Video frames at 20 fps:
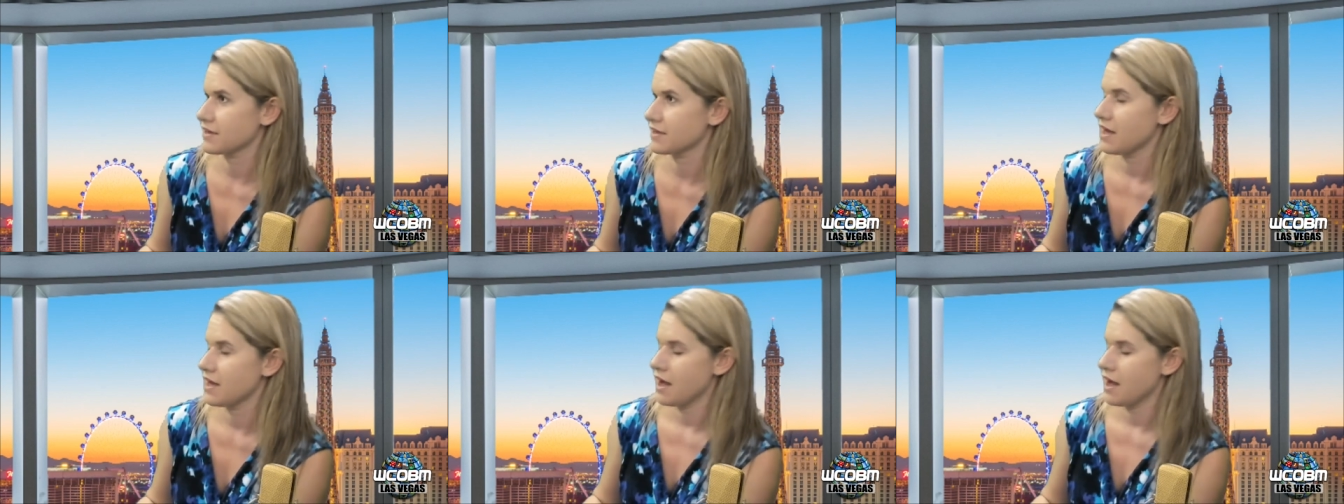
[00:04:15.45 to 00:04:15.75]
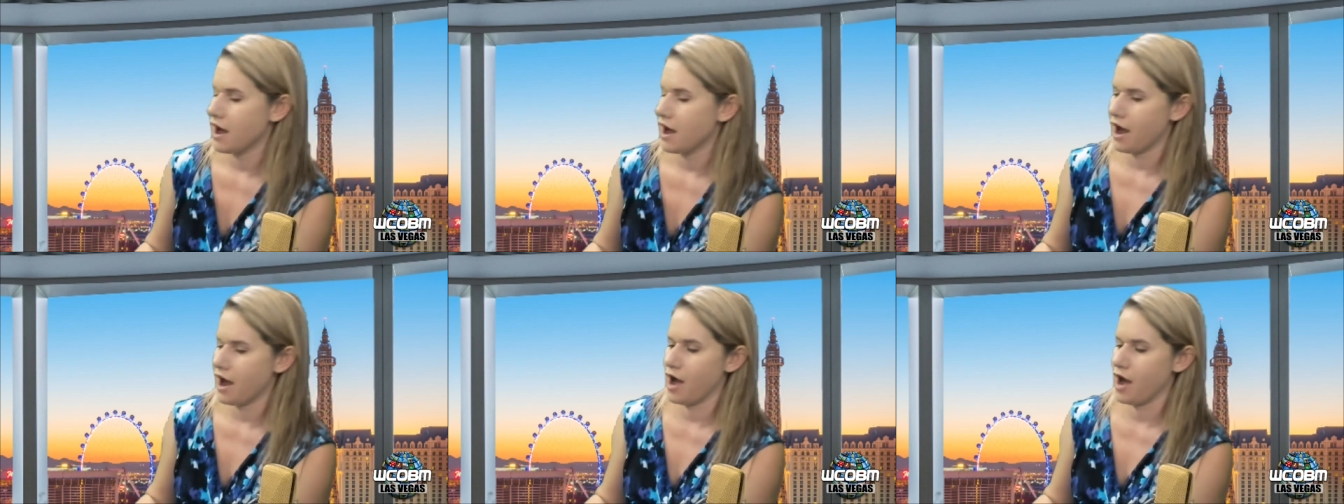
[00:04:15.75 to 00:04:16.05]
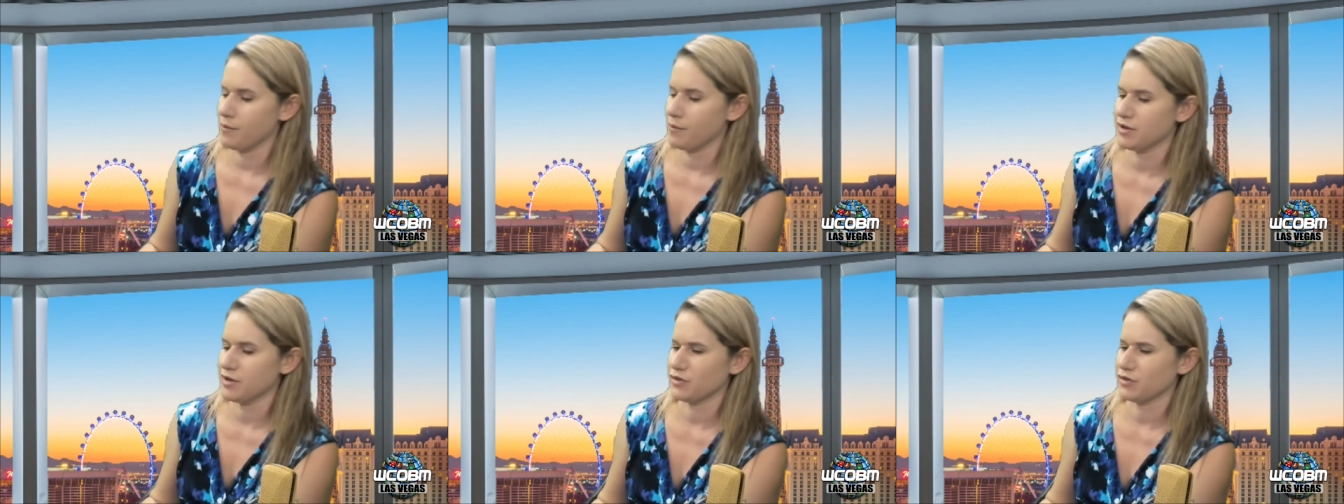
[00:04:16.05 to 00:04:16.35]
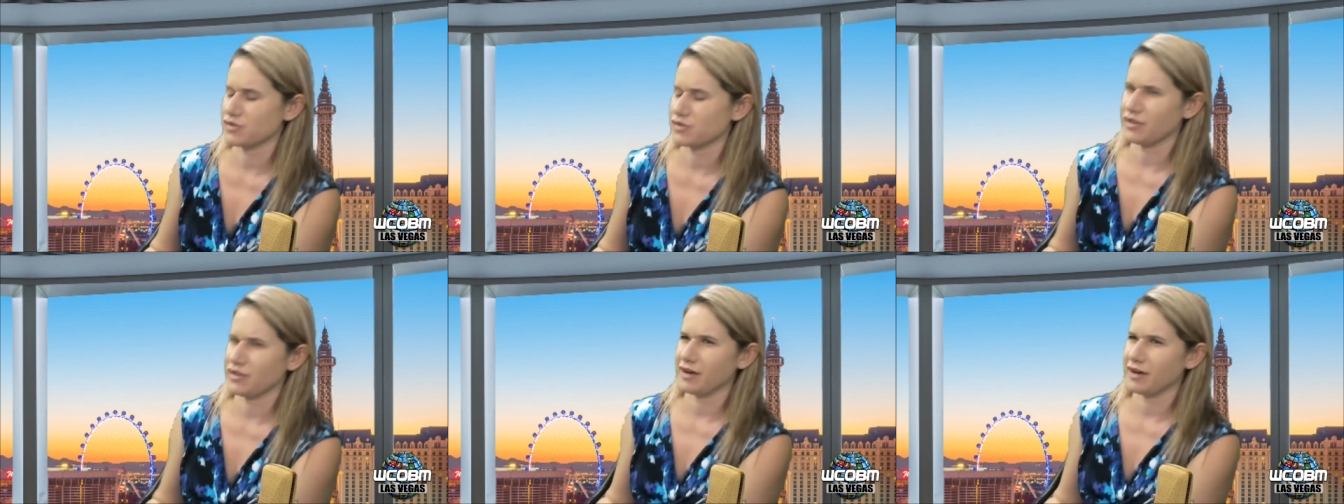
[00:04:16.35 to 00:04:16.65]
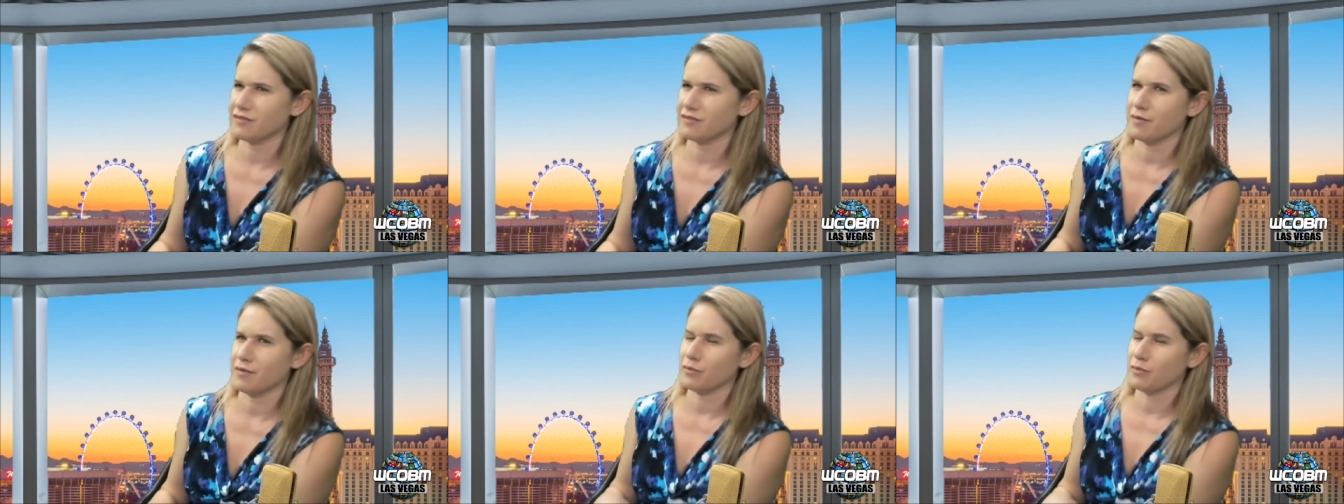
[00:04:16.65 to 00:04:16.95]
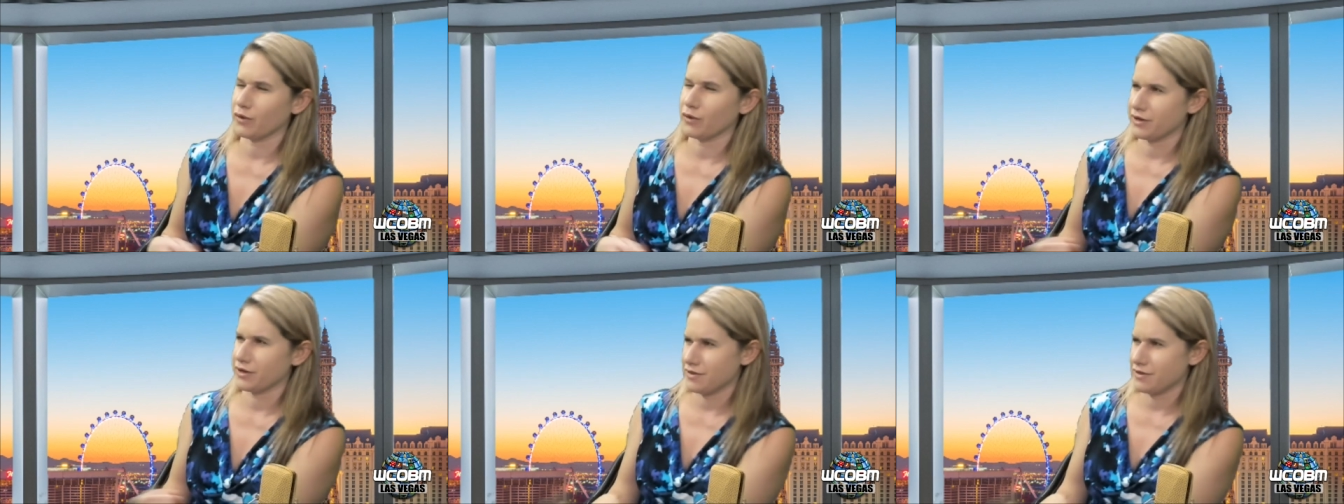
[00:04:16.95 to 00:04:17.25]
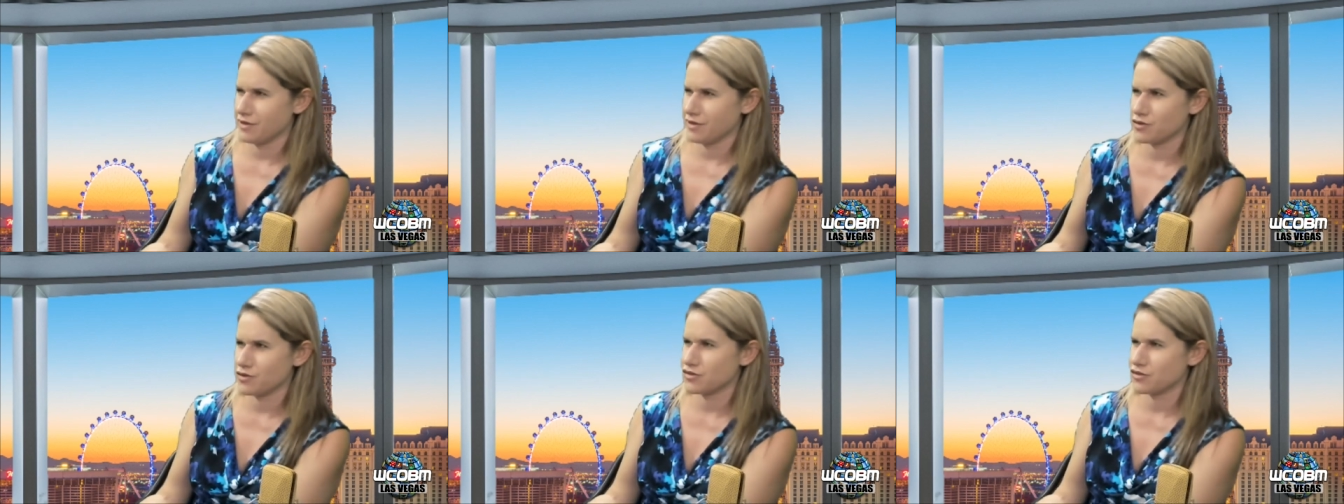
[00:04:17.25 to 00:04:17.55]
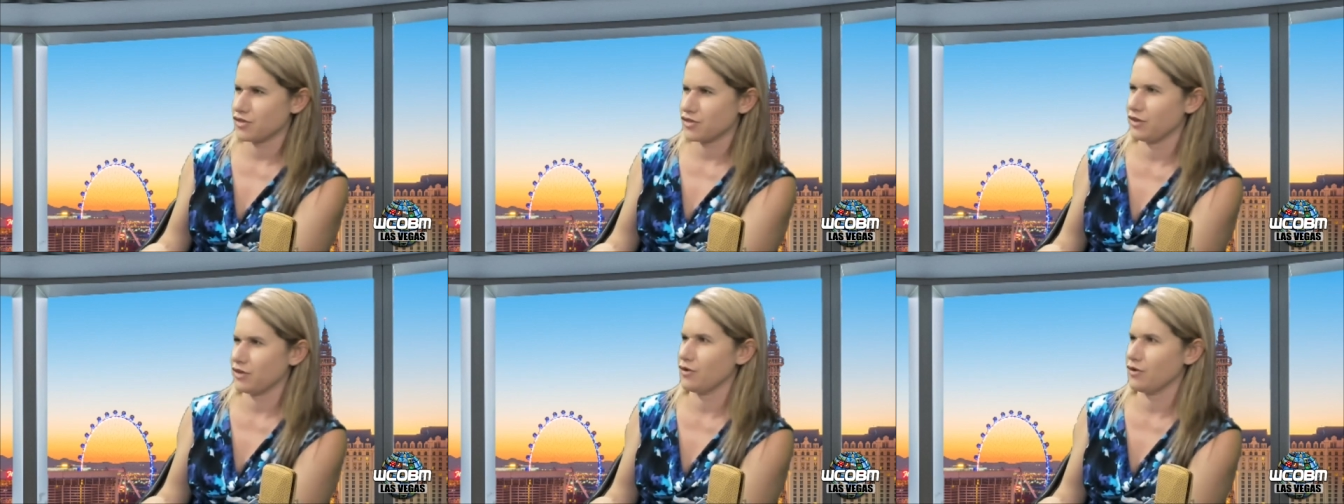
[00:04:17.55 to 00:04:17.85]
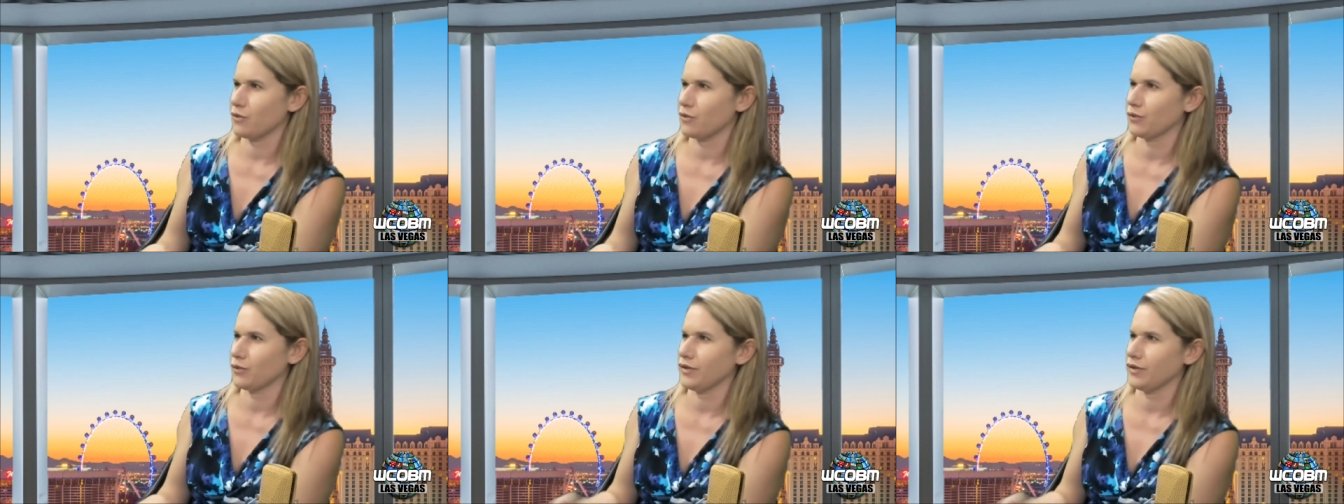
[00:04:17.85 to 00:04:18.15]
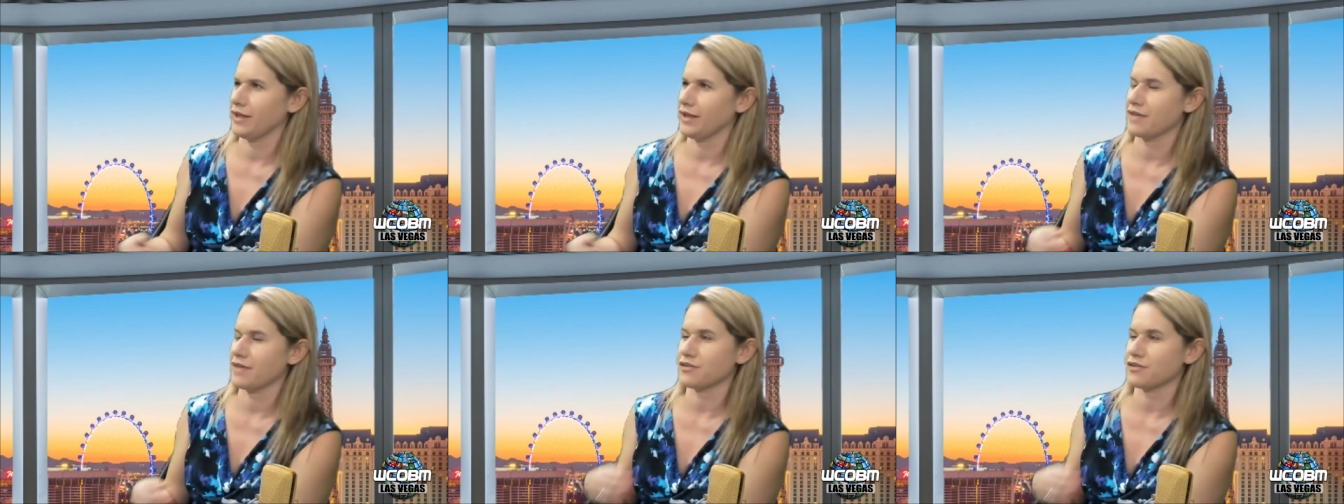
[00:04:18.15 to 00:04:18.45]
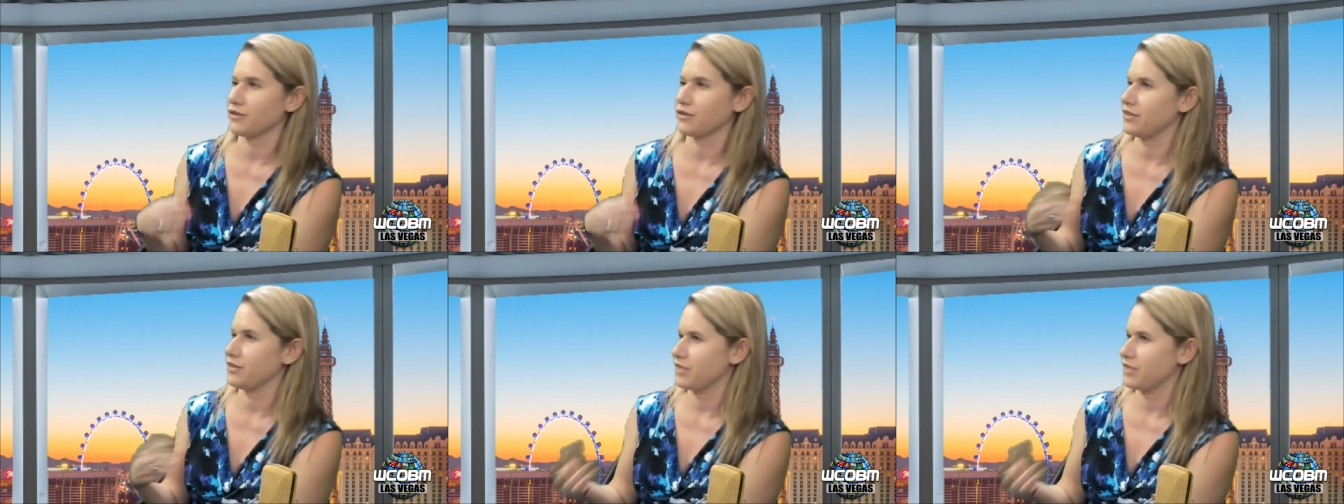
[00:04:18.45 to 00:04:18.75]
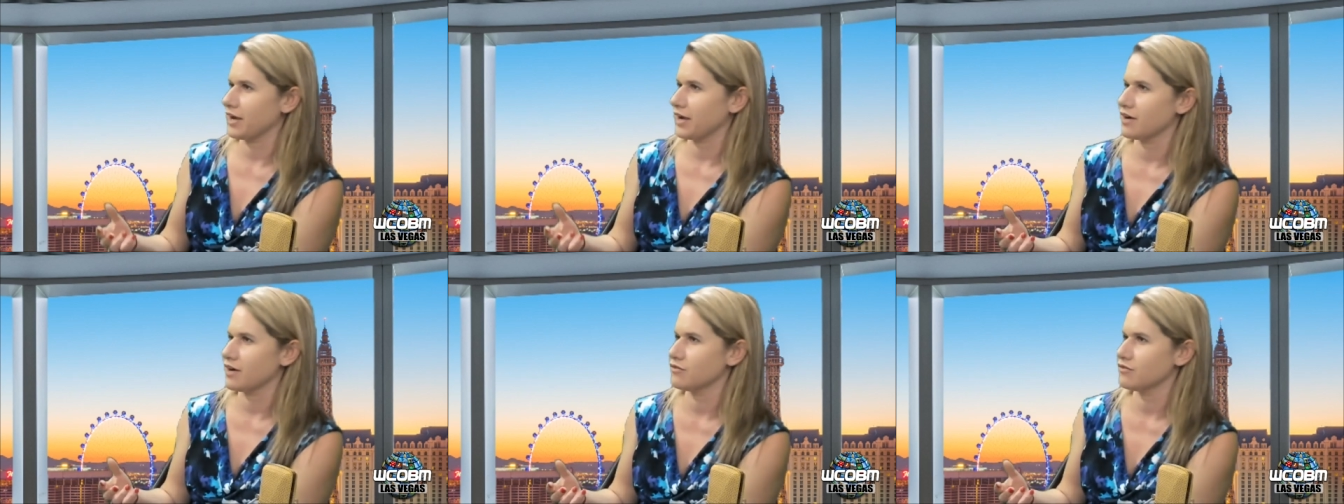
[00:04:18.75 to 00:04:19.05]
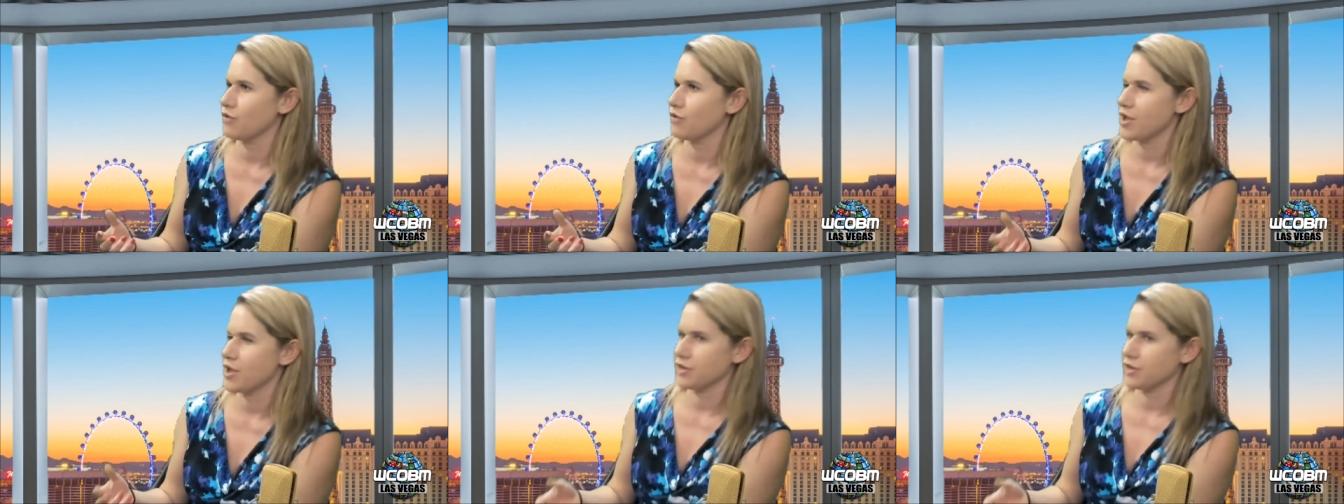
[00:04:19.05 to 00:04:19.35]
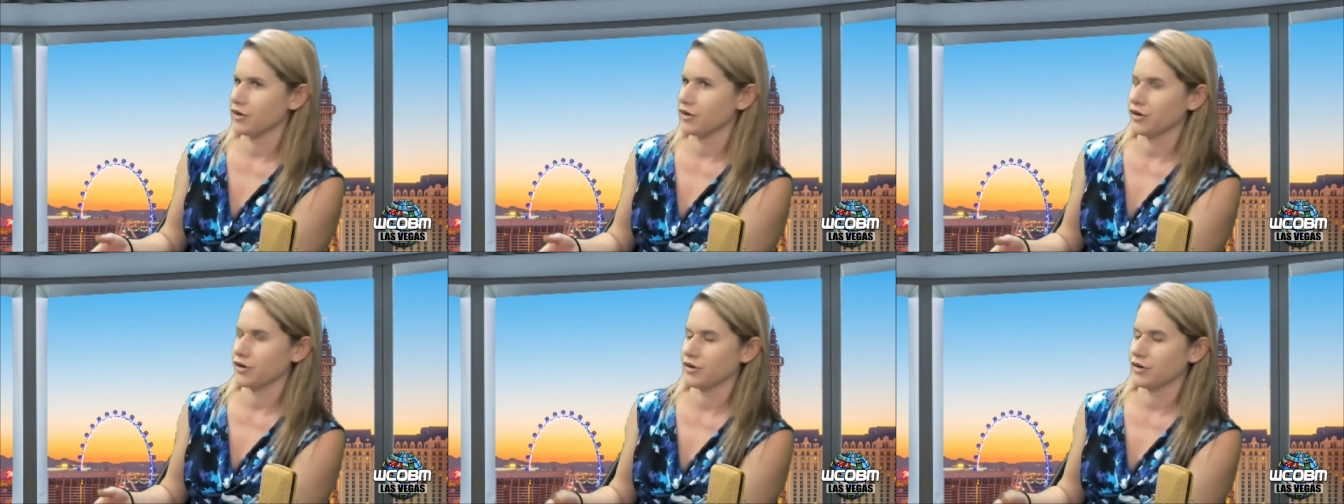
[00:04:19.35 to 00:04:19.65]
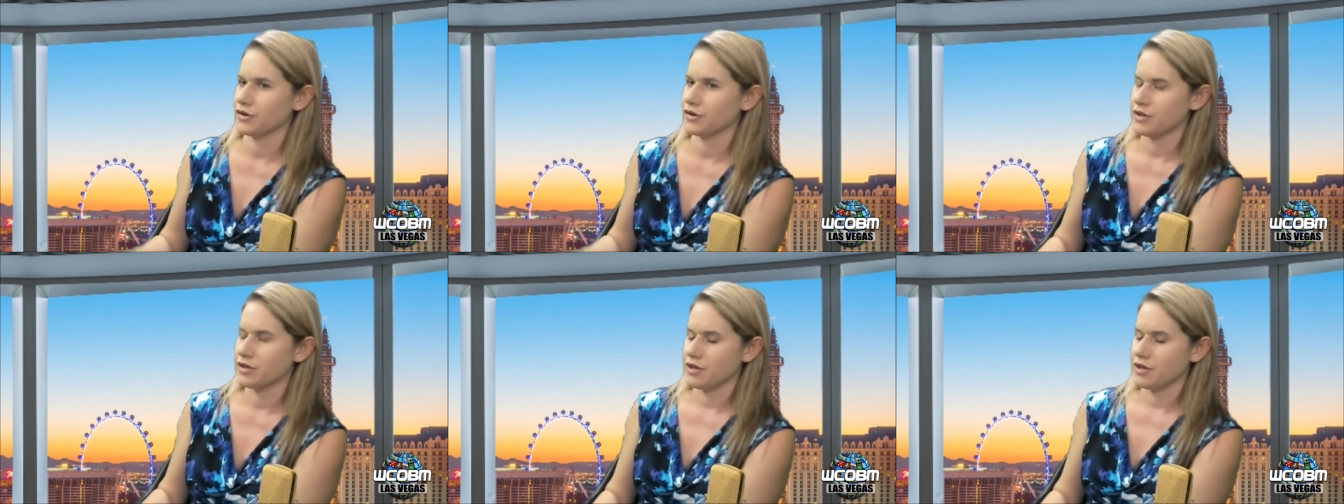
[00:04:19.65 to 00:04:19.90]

Mm-hmm. Um, you know, there's a lot of important decisions that you don't really necessarily think of when you're